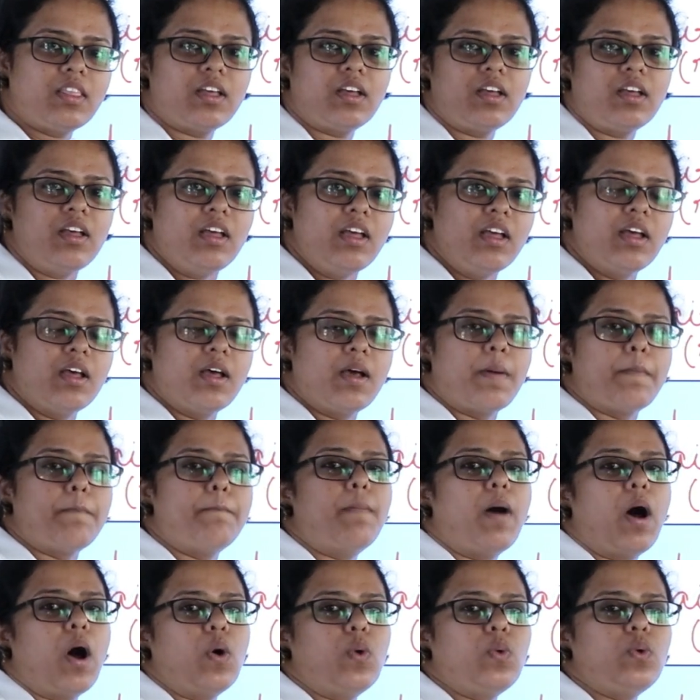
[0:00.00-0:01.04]
the
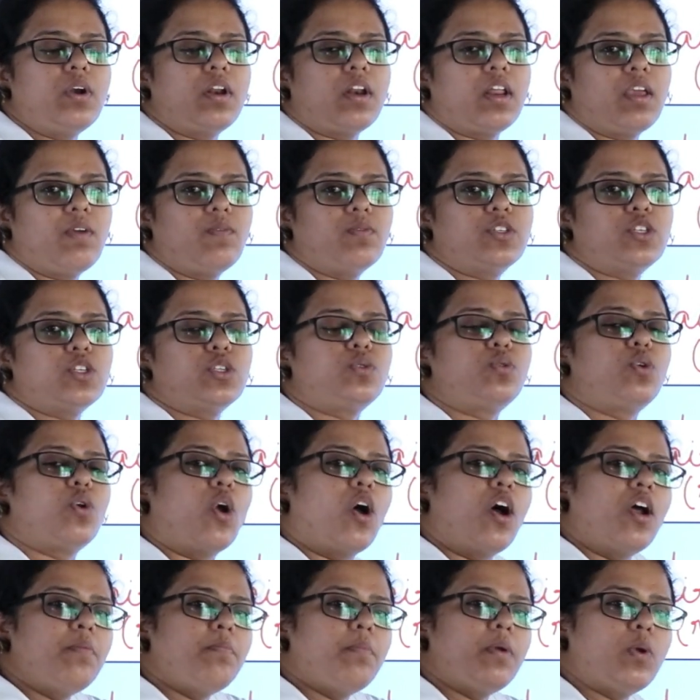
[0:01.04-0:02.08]
boundary which is
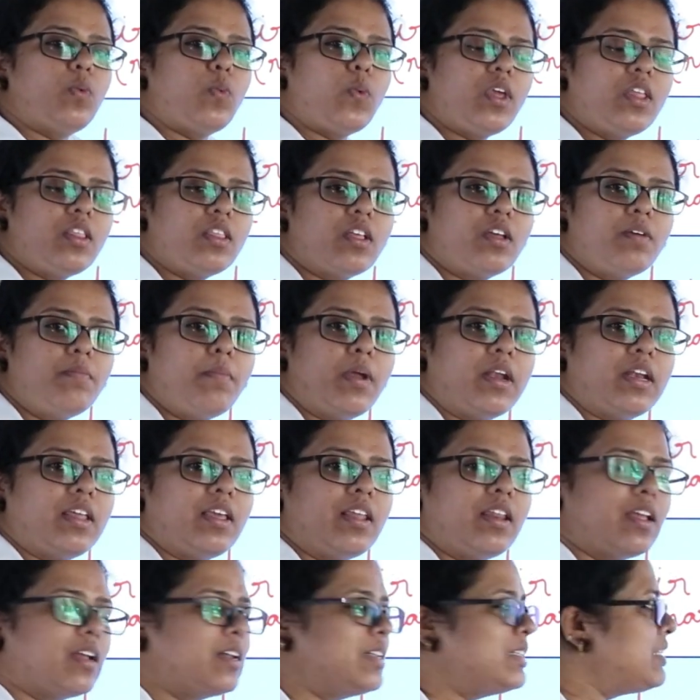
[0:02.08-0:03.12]
drawn between the
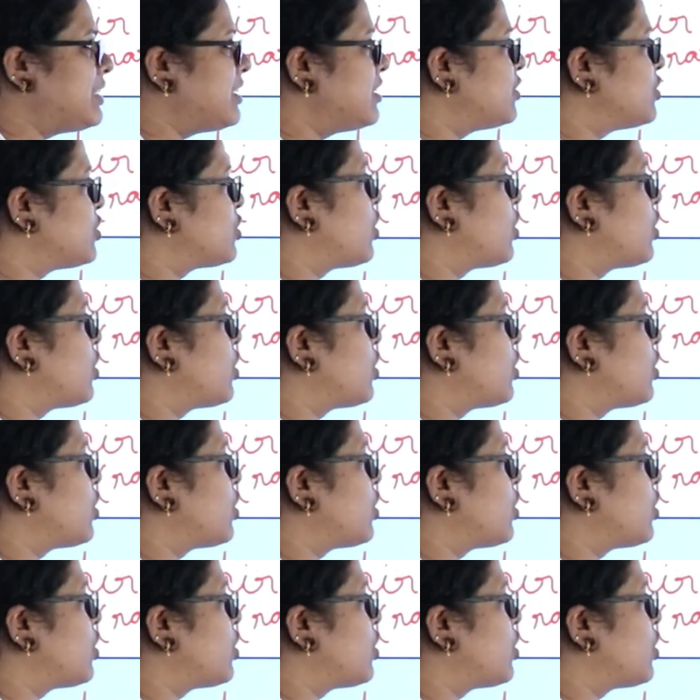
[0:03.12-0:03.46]
materials is